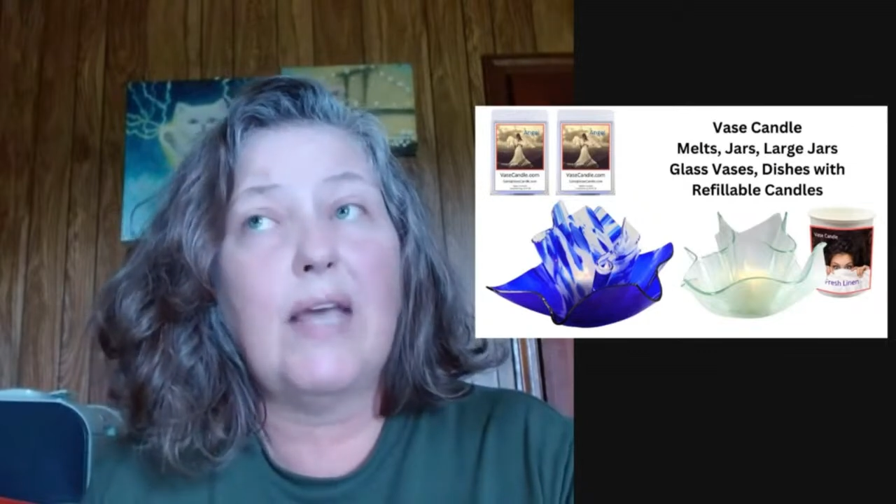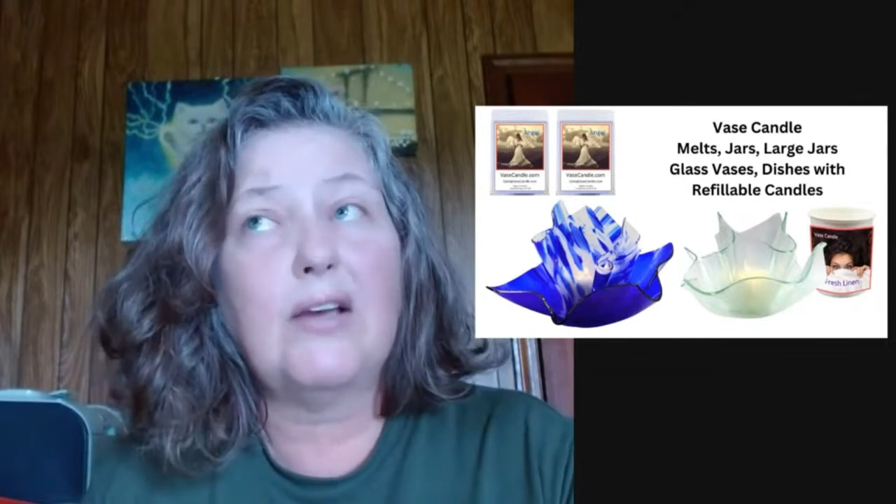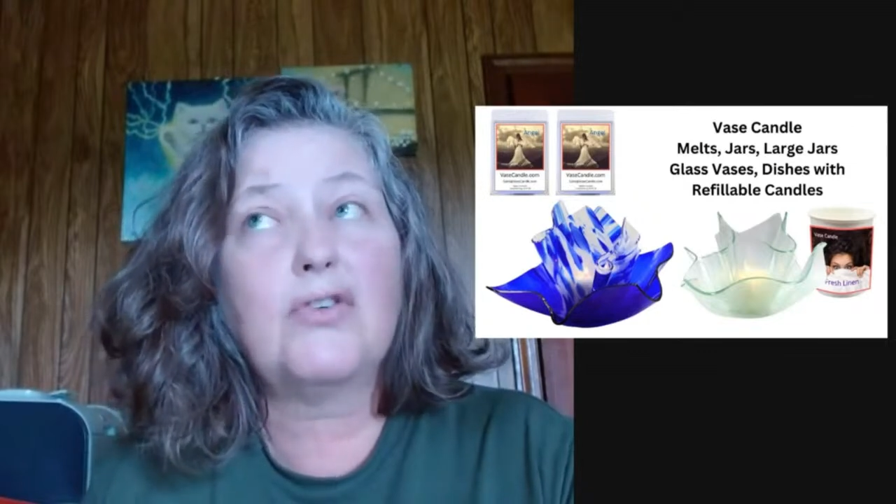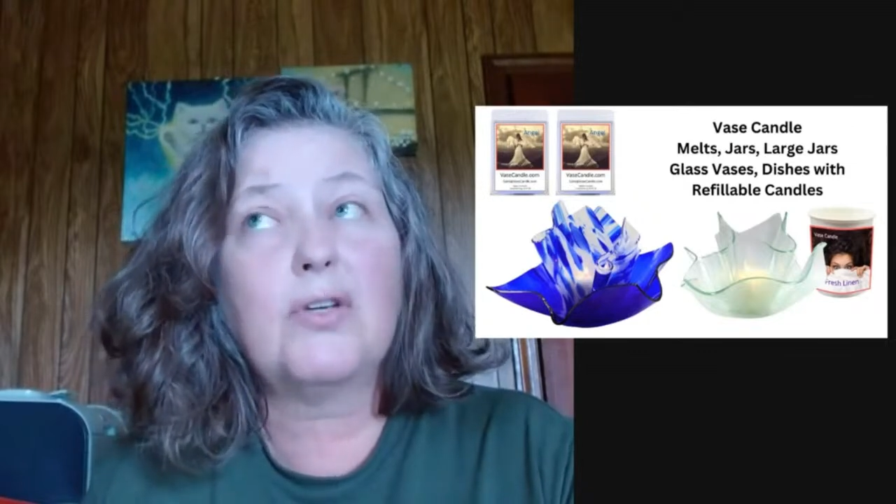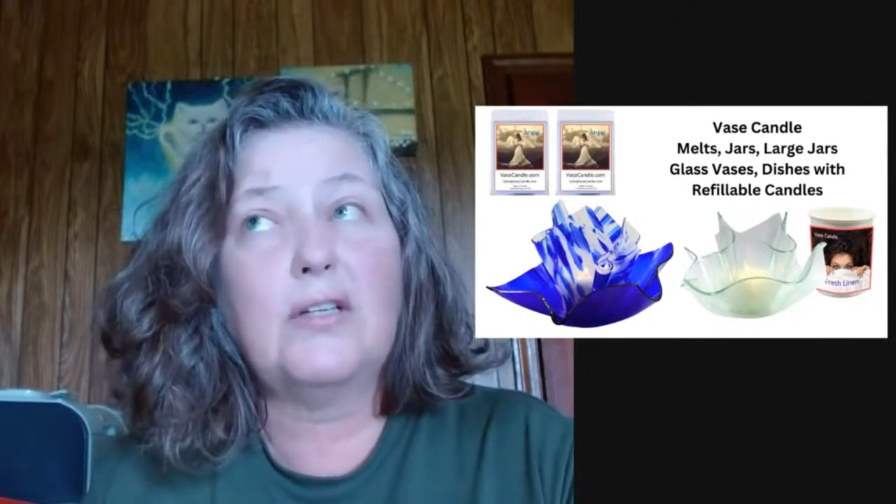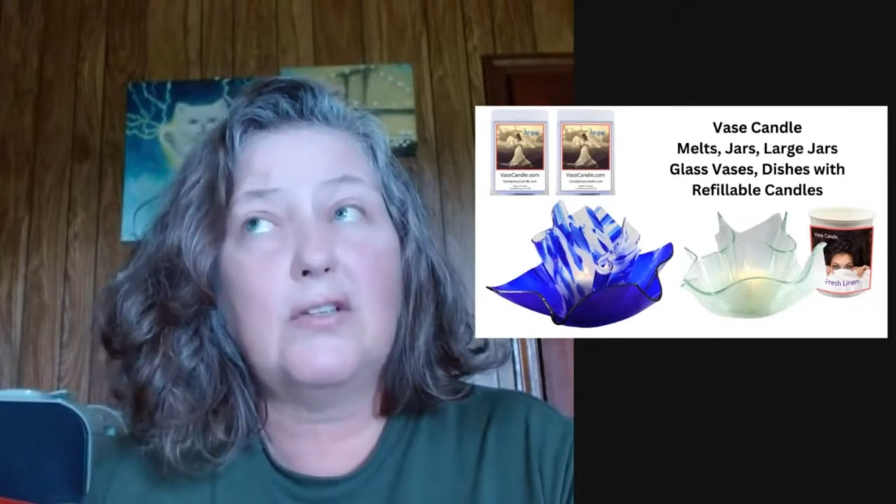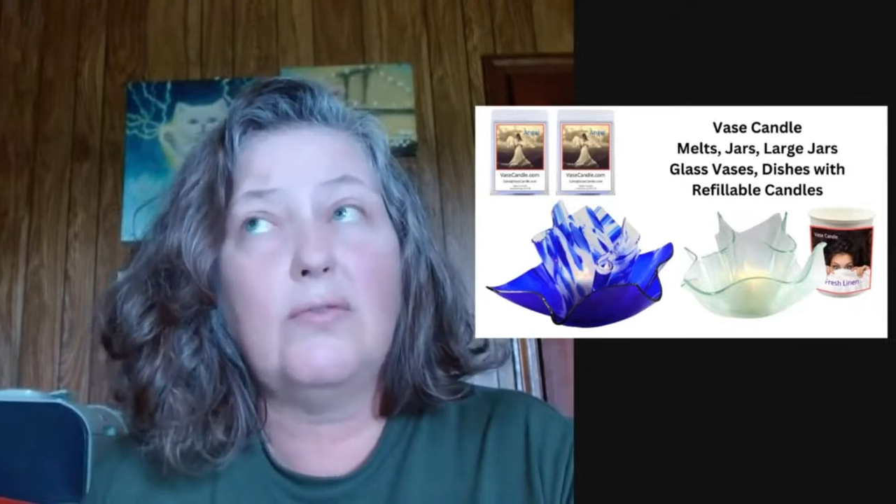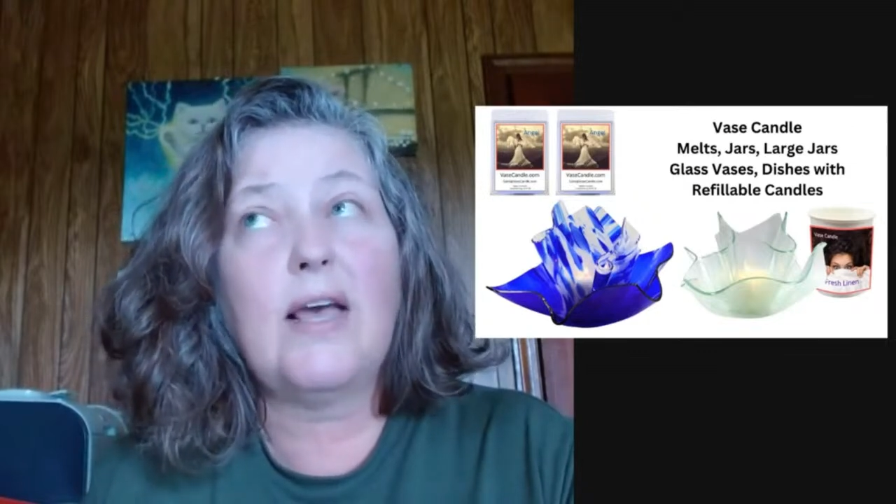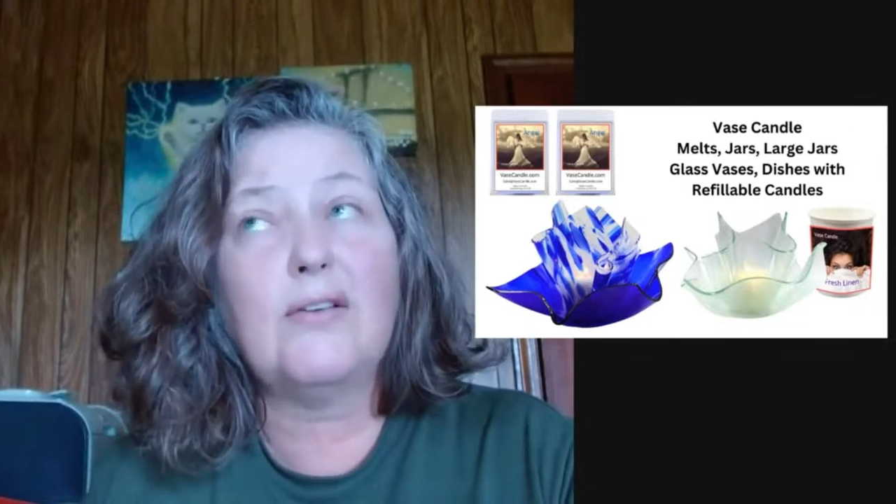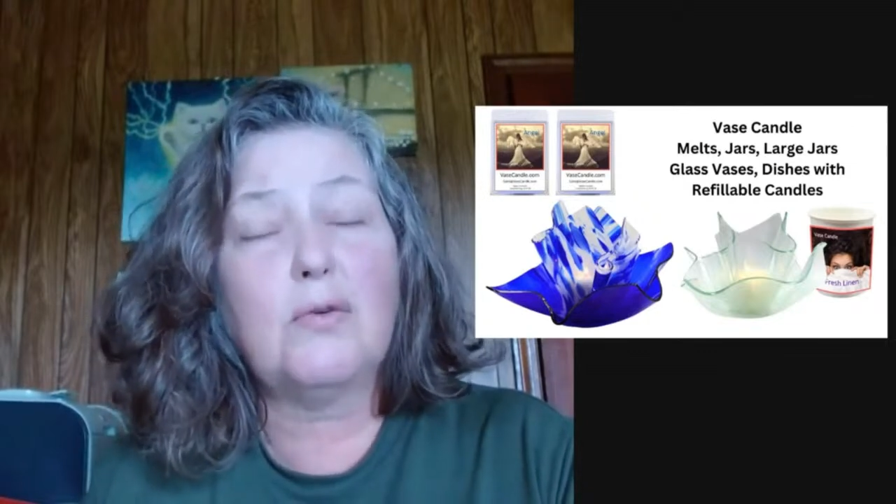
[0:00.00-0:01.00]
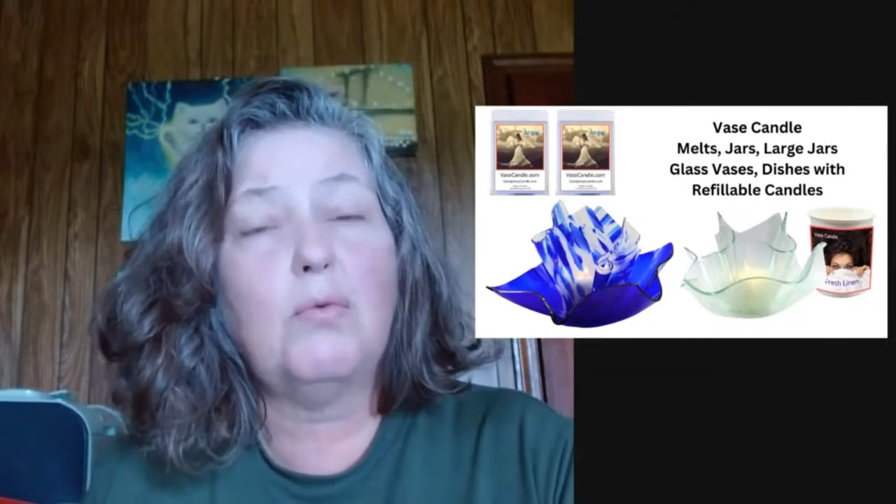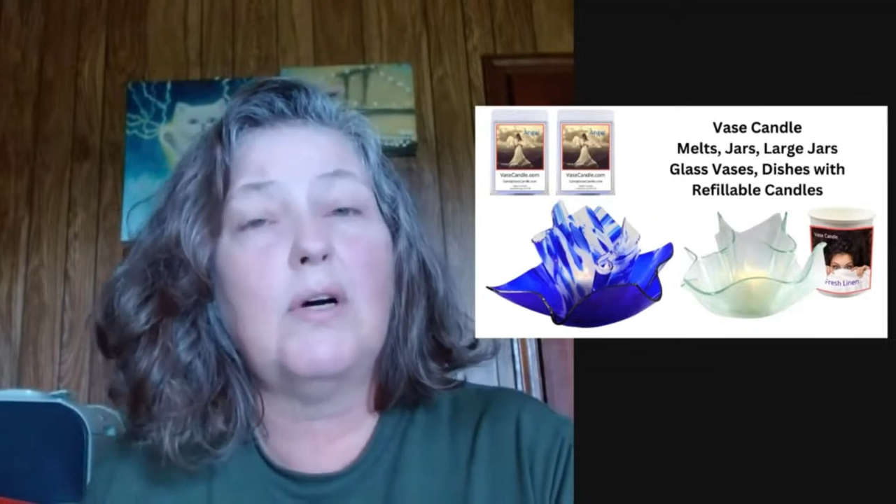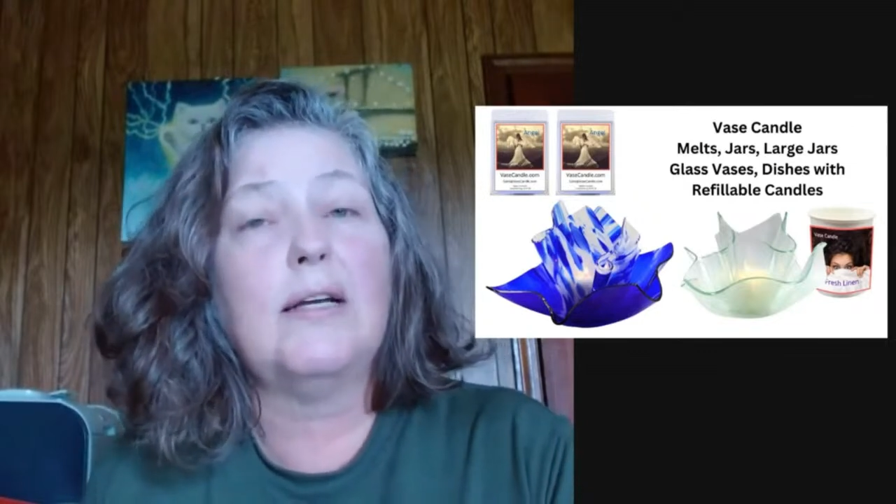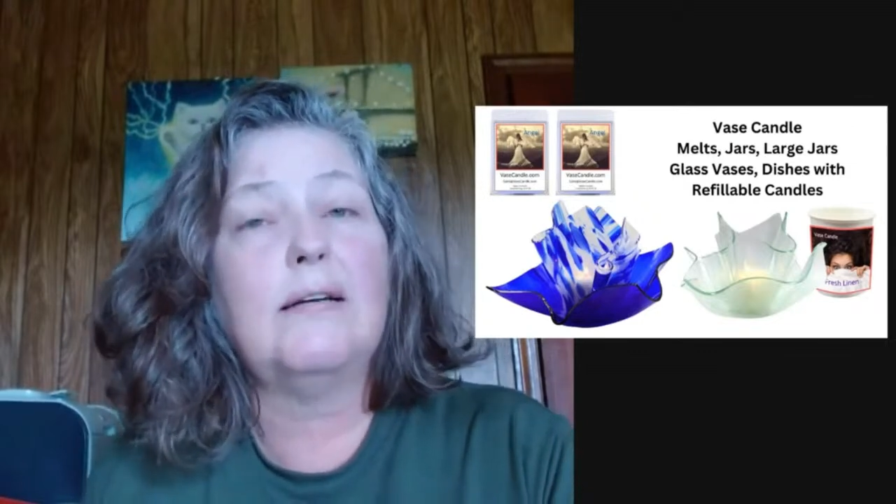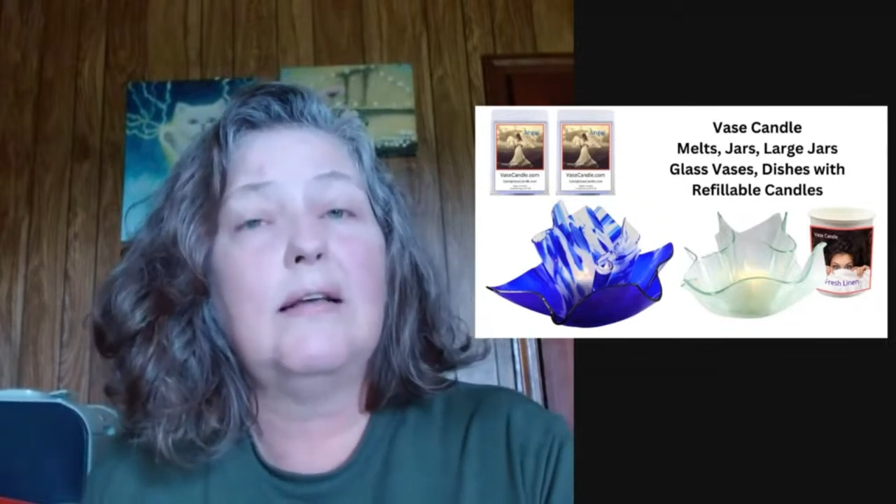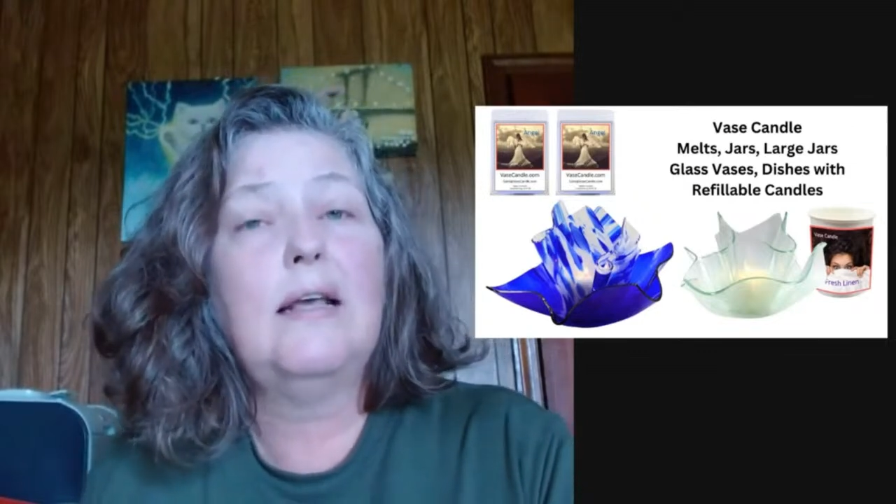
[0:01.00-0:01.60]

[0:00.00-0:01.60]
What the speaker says: Actually, 2001.